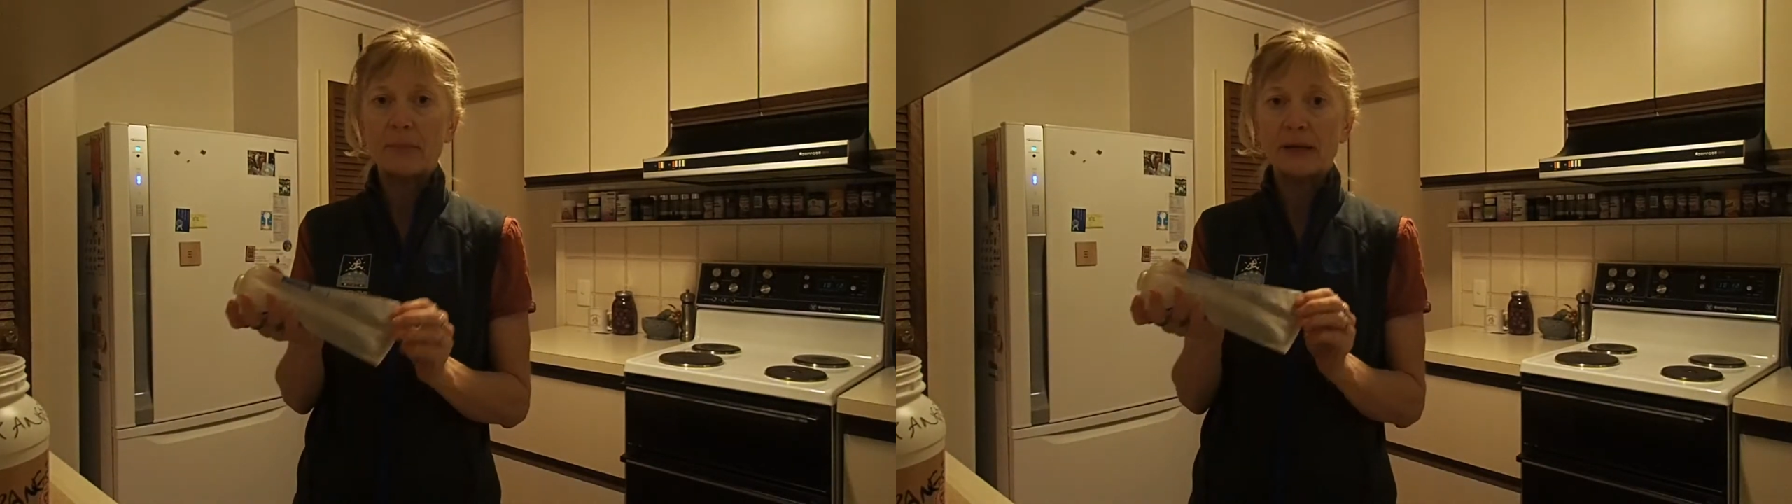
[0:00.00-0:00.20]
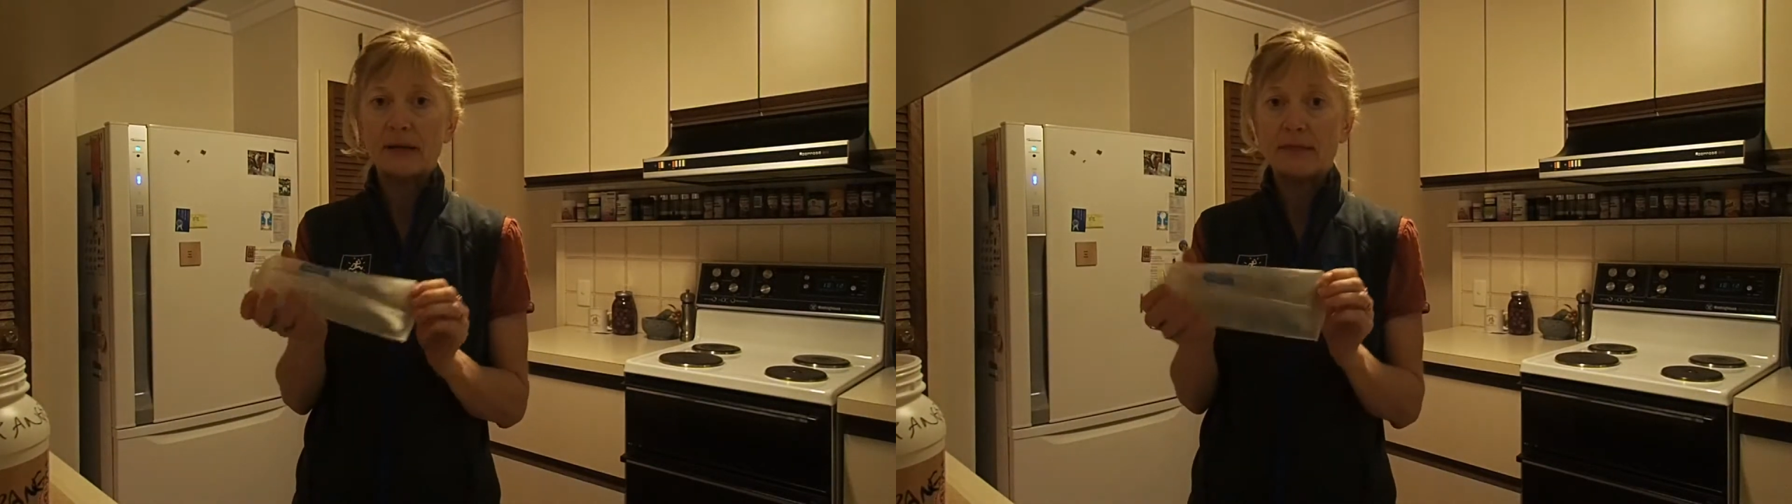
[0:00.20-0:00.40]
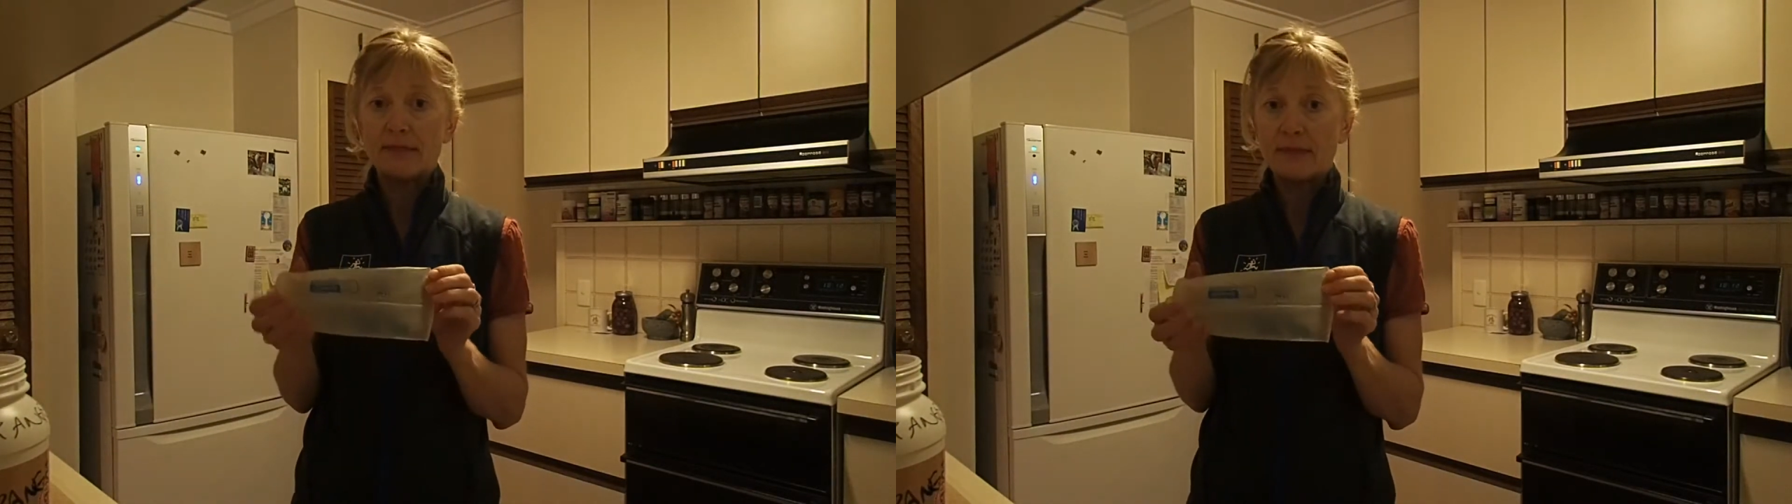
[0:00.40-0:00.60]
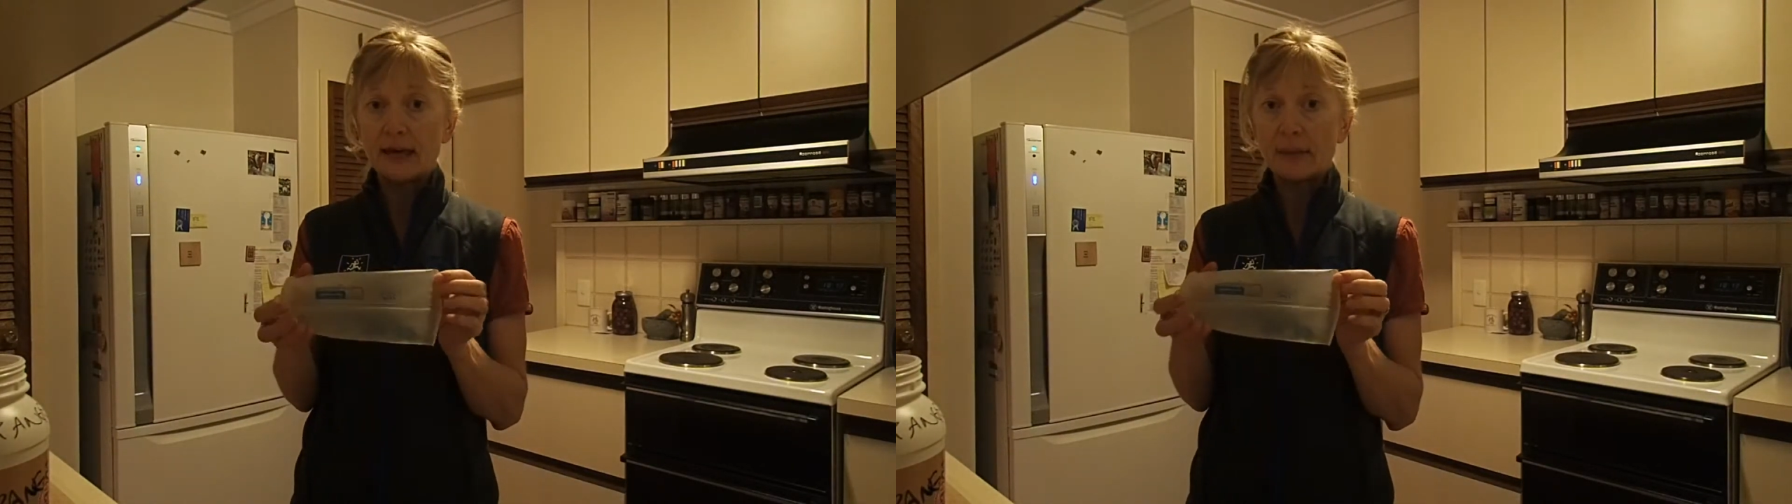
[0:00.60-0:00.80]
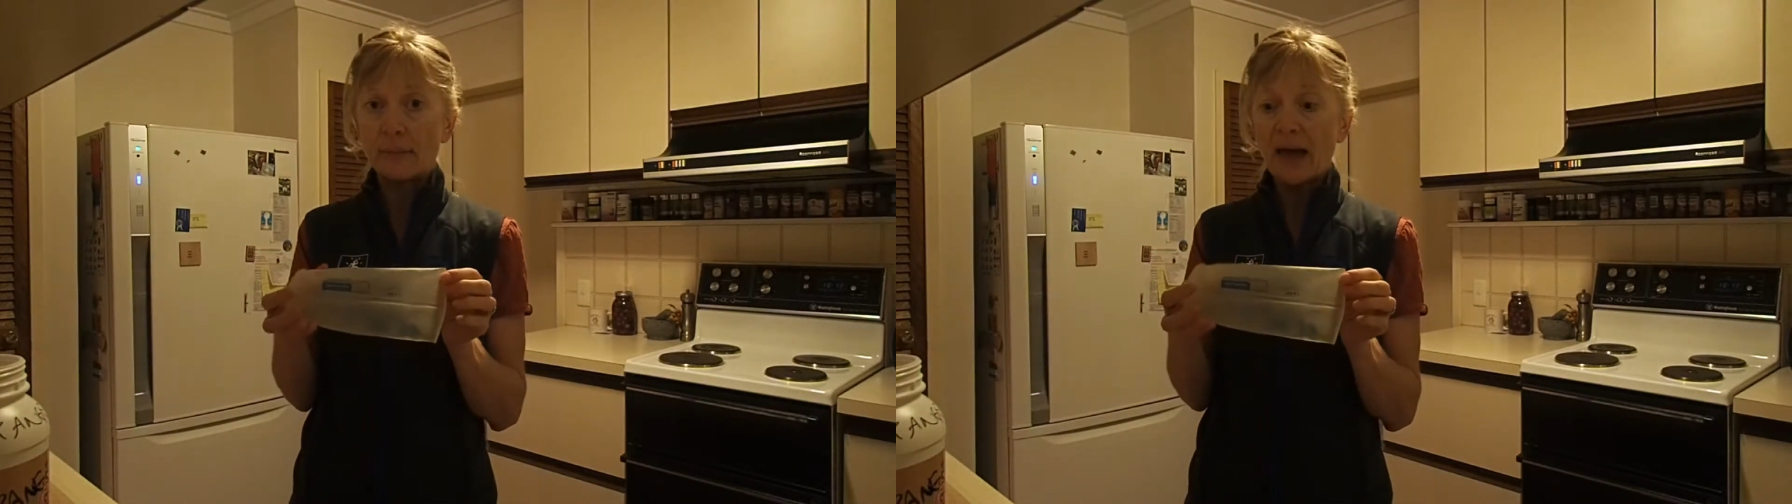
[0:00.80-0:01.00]
in a
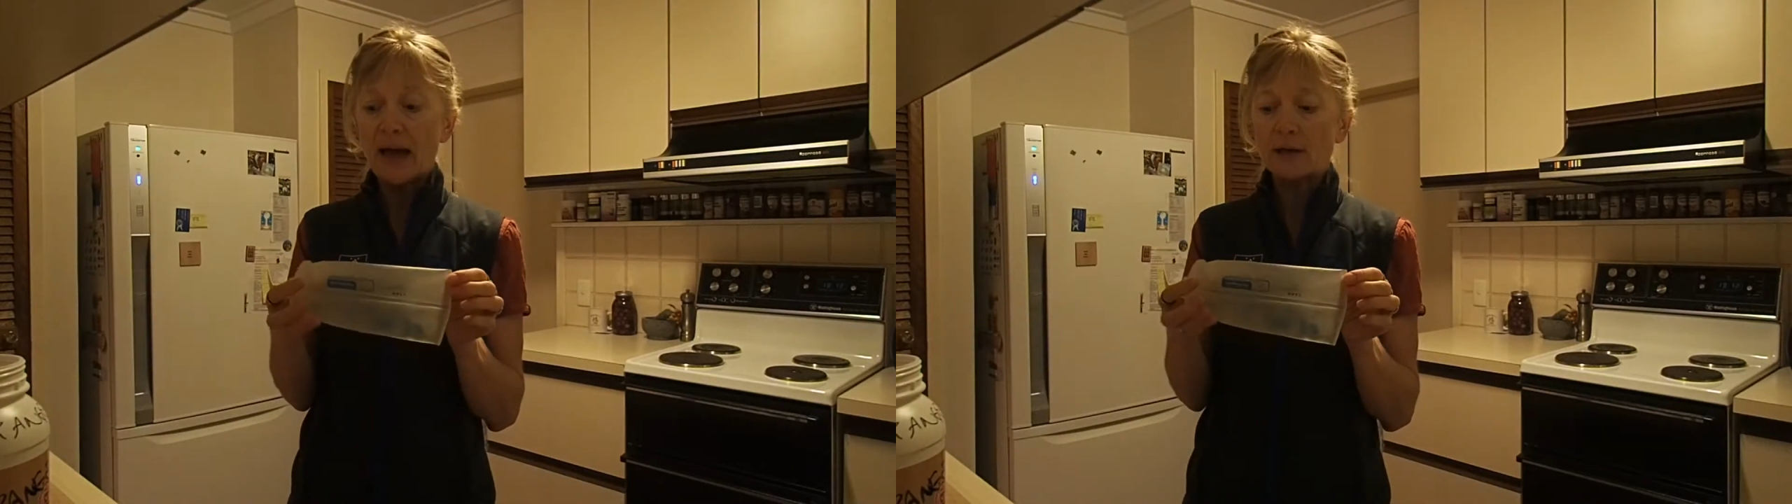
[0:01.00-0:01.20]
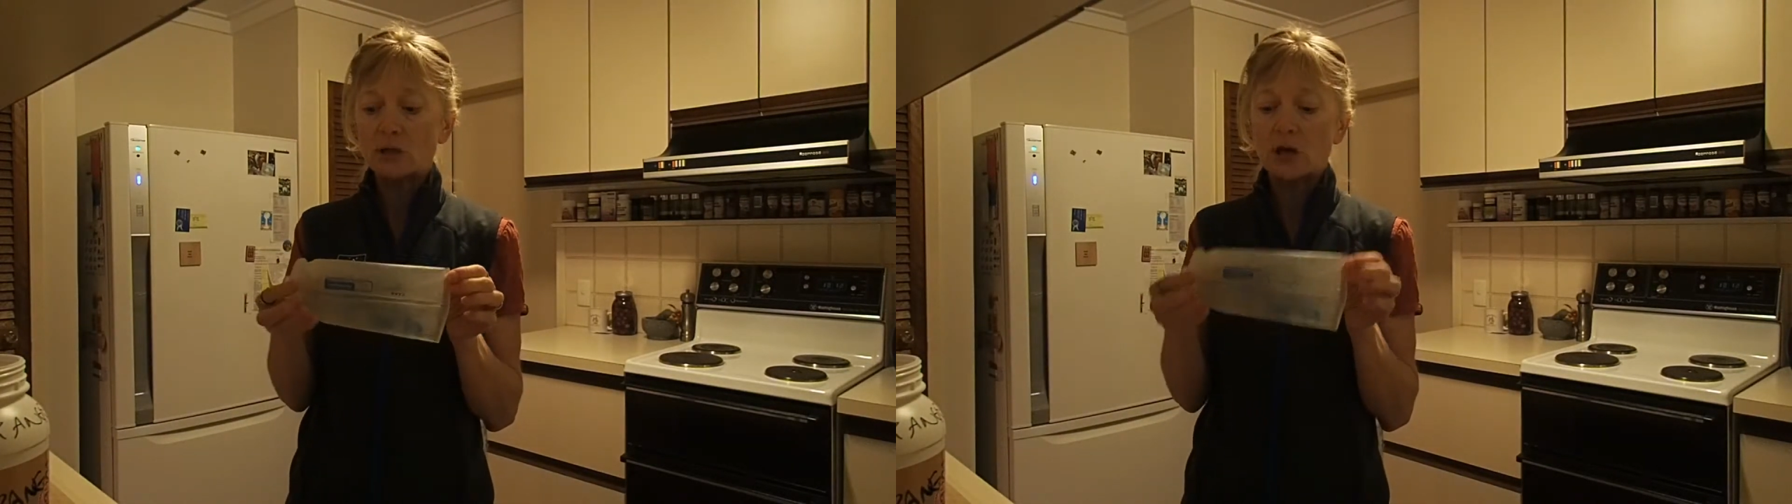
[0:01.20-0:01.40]
thick batch,